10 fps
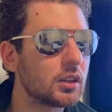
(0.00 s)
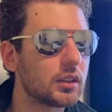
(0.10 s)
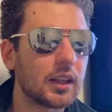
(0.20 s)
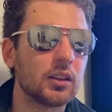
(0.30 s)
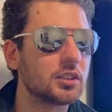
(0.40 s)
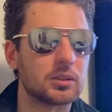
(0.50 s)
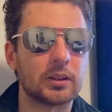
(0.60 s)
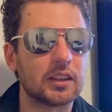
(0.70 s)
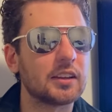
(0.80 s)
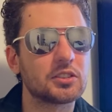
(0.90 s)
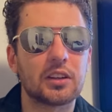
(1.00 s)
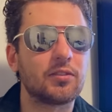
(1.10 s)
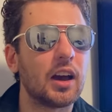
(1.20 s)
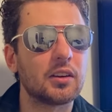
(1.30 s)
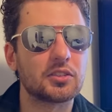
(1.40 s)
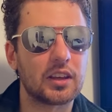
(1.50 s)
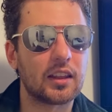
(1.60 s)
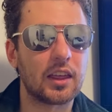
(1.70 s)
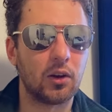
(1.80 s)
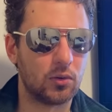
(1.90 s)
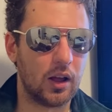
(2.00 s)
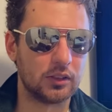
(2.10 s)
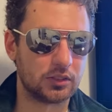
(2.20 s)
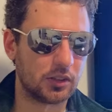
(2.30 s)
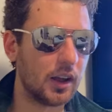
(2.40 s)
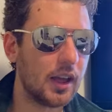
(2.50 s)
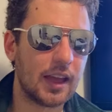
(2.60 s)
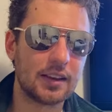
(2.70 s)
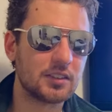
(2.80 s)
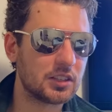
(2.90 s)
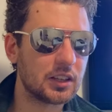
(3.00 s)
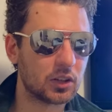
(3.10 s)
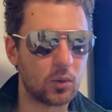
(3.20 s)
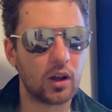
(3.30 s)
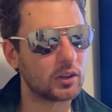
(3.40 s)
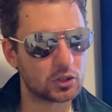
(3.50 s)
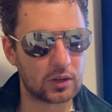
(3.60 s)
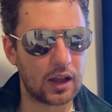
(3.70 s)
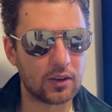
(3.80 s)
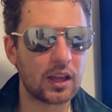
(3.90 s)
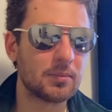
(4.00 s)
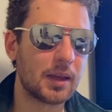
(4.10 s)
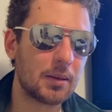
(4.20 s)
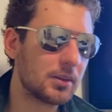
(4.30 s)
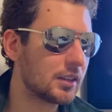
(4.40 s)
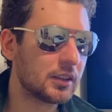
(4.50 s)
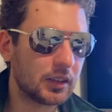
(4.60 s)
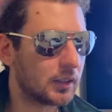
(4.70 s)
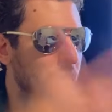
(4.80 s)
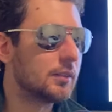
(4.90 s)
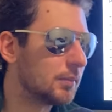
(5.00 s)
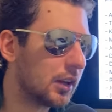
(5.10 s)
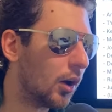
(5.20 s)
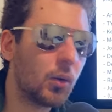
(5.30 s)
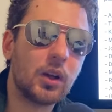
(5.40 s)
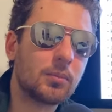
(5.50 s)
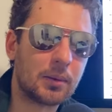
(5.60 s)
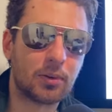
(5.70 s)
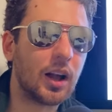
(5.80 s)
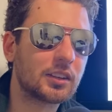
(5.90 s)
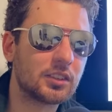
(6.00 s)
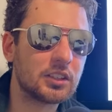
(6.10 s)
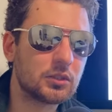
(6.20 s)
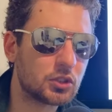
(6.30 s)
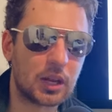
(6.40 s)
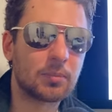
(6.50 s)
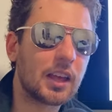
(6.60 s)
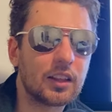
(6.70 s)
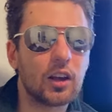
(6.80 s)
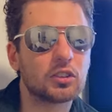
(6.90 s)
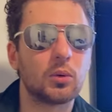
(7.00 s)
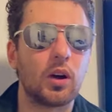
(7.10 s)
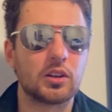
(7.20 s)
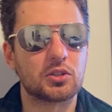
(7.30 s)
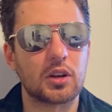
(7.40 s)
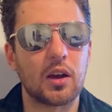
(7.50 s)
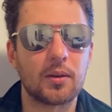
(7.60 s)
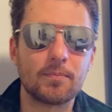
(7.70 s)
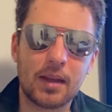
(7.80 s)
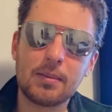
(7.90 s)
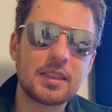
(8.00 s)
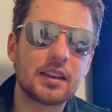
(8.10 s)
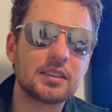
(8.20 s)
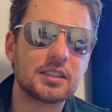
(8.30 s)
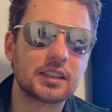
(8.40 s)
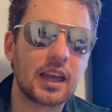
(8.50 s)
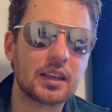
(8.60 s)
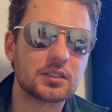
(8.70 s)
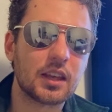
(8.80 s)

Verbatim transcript: Now, listen, McDaniels had final say on that whole roster, and Ziegler wanted Stroud, and maybe, you know, by proxy, Champ Kelly also wanted Stroud. Maybe that is the case.